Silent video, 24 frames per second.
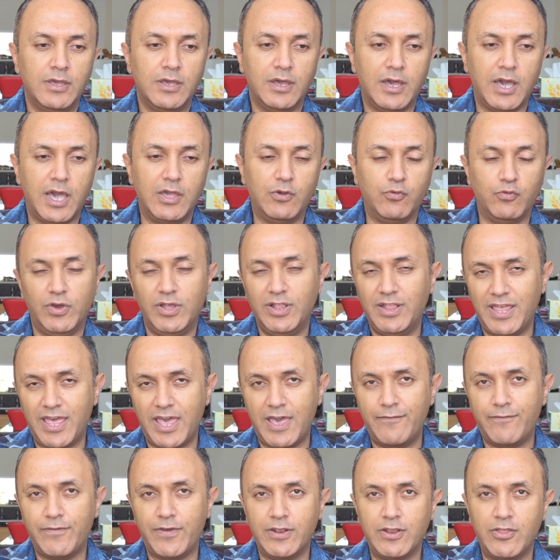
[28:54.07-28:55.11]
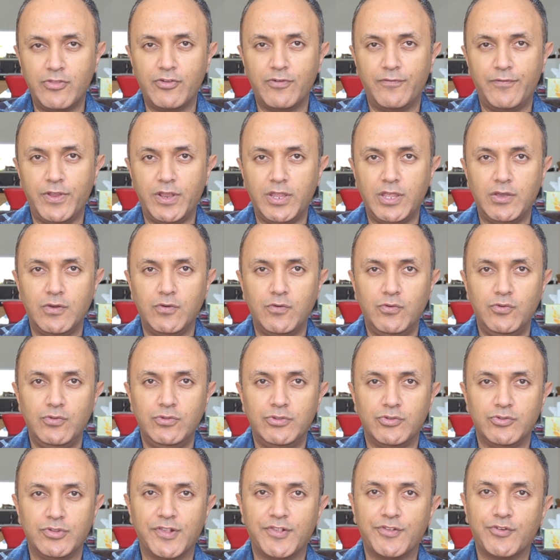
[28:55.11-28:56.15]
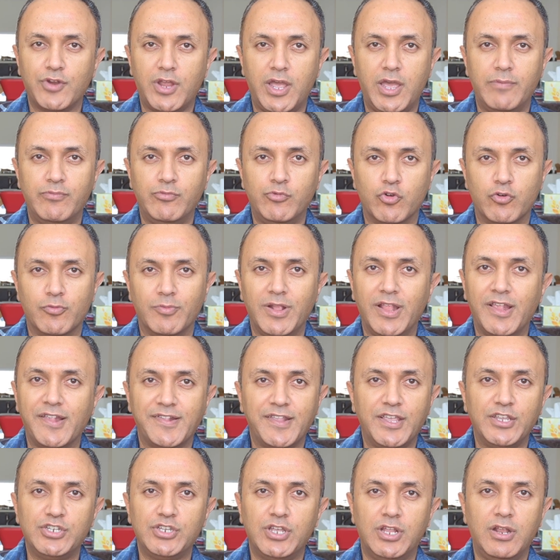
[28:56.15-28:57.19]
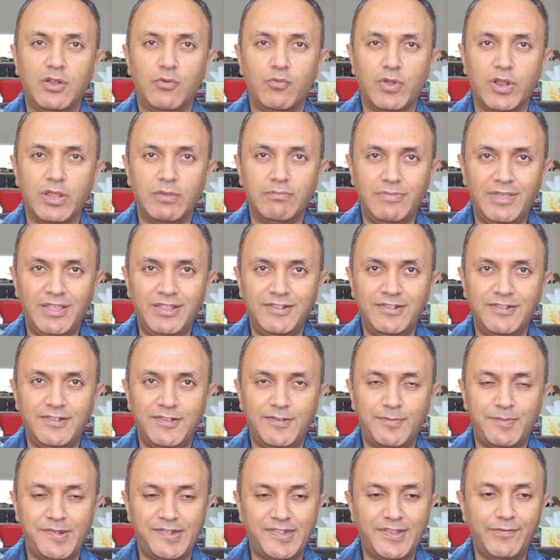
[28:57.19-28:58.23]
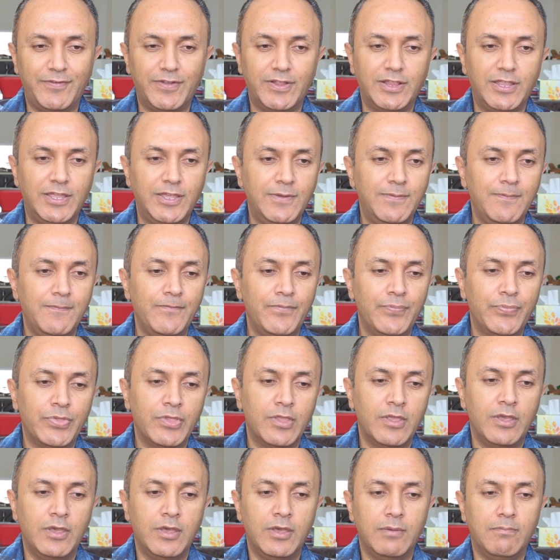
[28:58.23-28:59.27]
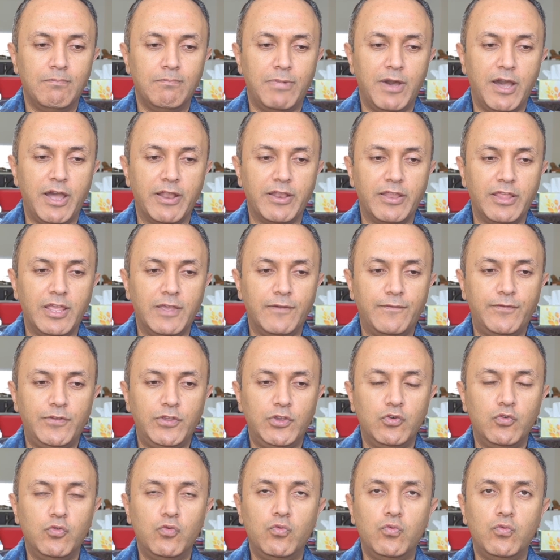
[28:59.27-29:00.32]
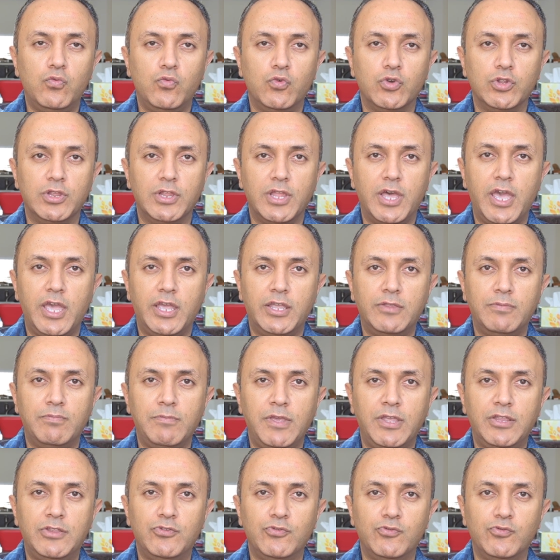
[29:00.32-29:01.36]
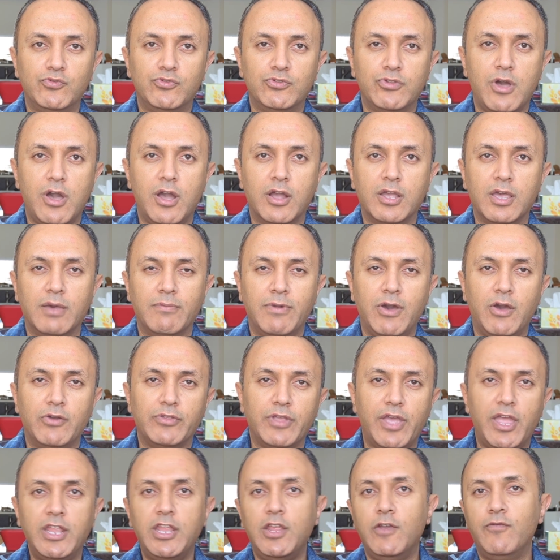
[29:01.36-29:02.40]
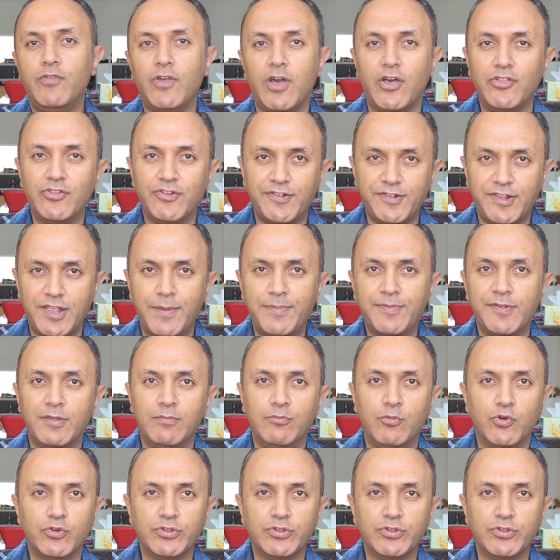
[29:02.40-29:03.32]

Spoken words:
I will have another video to describe normalization and what it means specifically. But if you would like me to talk about any of the other steps in more